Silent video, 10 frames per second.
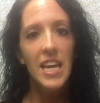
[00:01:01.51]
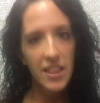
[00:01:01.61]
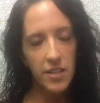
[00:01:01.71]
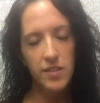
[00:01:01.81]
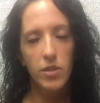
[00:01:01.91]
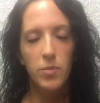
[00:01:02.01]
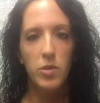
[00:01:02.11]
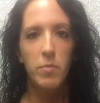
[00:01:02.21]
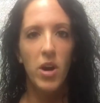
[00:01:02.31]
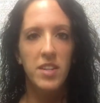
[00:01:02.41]
in the
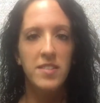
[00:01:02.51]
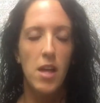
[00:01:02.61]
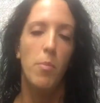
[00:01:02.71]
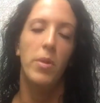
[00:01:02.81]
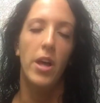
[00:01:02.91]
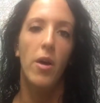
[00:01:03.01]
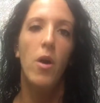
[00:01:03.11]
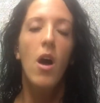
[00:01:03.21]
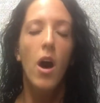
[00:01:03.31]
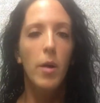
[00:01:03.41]
description box down below.
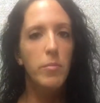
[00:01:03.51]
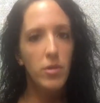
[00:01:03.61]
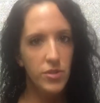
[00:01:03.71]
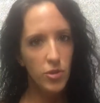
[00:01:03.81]
On most